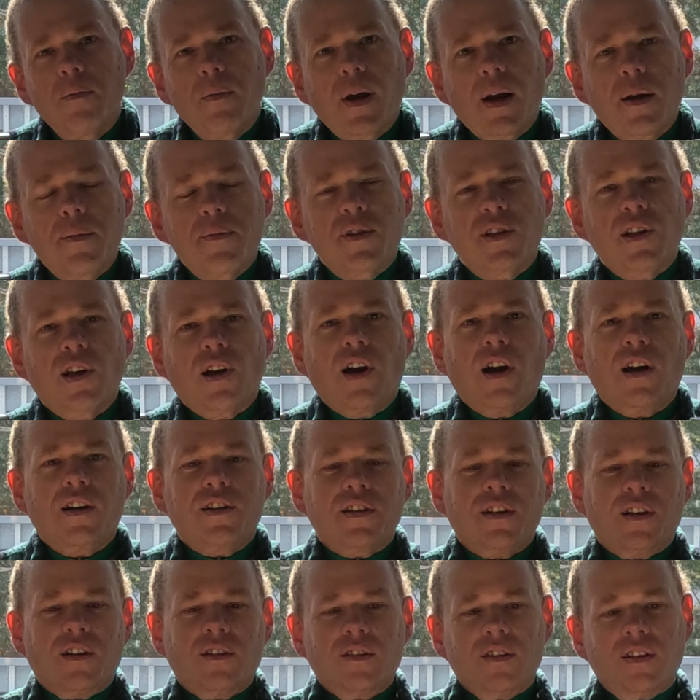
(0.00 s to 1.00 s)
My name is
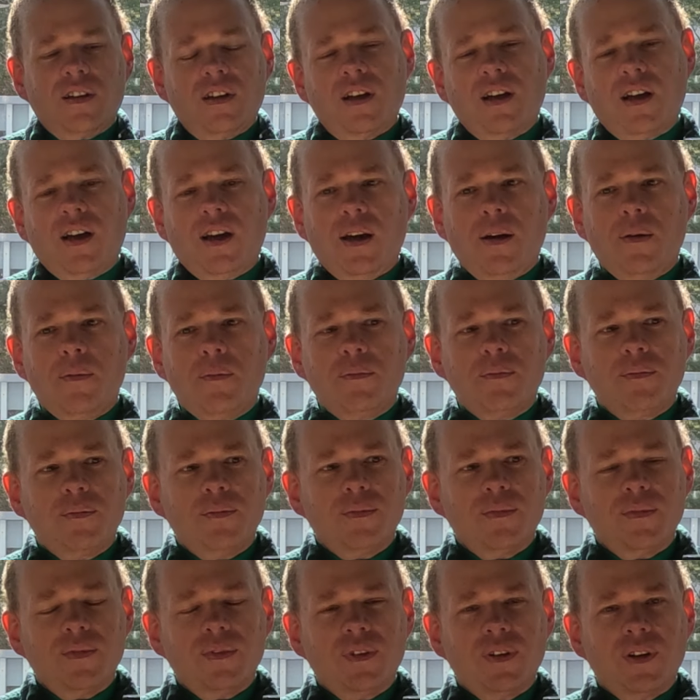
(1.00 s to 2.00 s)
Lagarto. I'm